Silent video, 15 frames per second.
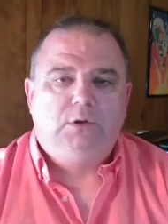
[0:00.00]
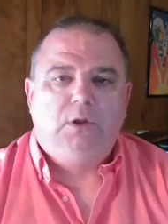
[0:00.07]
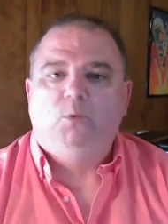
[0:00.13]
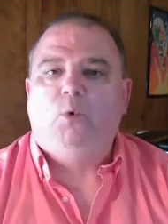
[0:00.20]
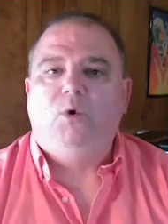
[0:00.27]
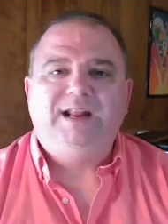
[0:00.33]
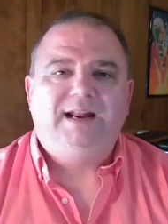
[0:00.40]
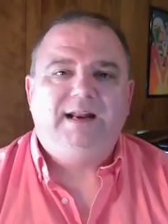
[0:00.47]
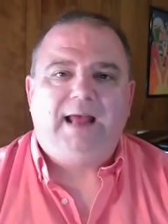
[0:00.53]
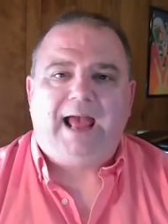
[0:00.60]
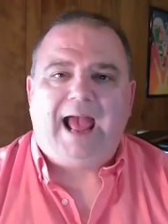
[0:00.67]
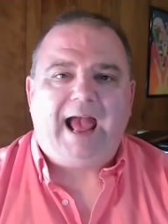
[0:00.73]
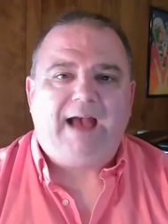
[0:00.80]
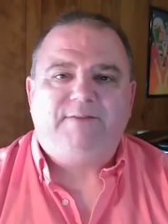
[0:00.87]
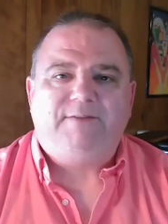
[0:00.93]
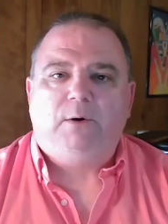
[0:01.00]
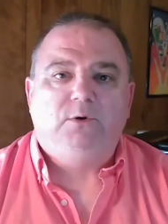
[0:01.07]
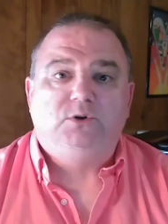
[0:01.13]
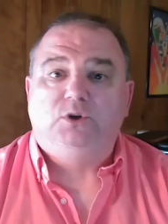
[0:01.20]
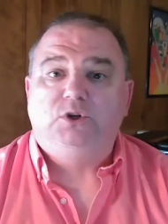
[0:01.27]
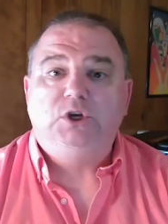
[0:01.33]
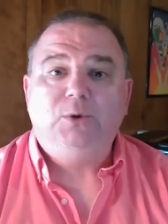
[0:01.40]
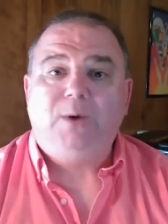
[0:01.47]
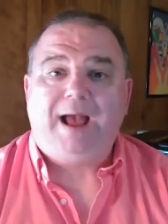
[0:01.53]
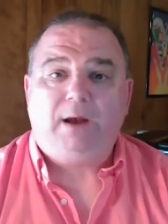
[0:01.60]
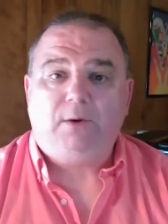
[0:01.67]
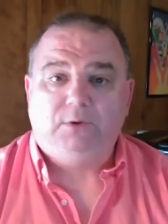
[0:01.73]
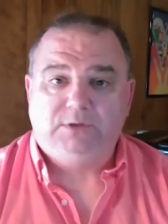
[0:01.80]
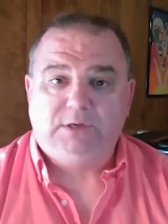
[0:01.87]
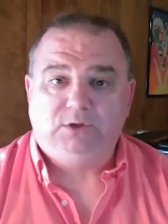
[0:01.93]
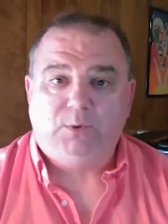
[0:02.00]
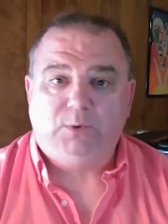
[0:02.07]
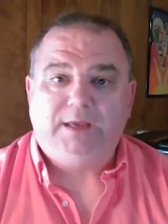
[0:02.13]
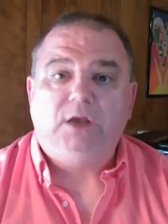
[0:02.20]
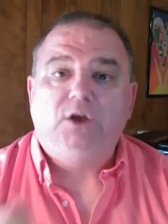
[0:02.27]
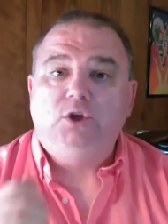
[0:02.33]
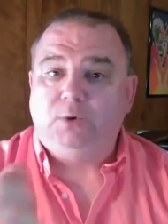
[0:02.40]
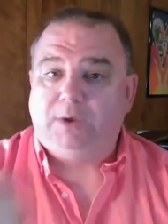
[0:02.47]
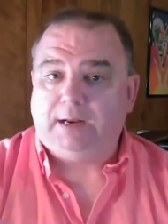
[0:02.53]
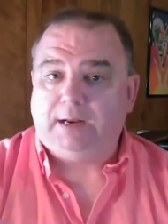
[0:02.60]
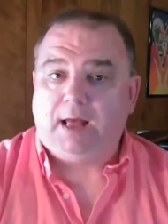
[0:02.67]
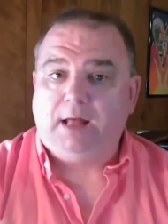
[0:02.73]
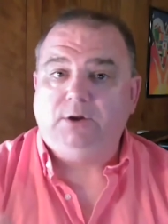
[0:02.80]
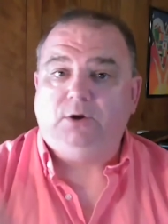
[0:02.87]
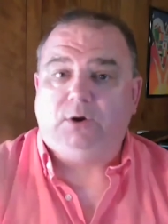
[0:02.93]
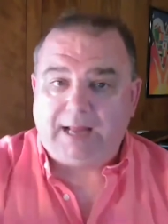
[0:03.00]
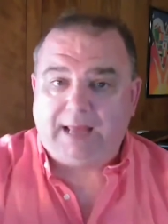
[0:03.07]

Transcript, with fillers: one and a half hours or two hours this week, you get 100.